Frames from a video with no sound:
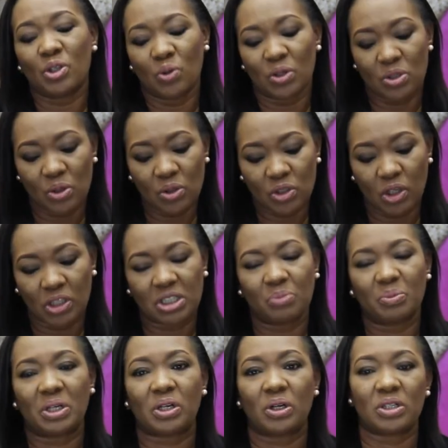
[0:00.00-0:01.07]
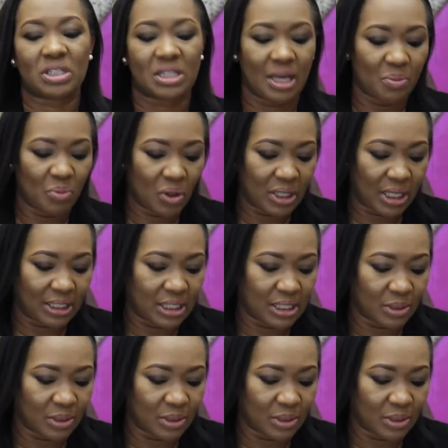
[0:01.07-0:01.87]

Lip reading: it was so touching because Simon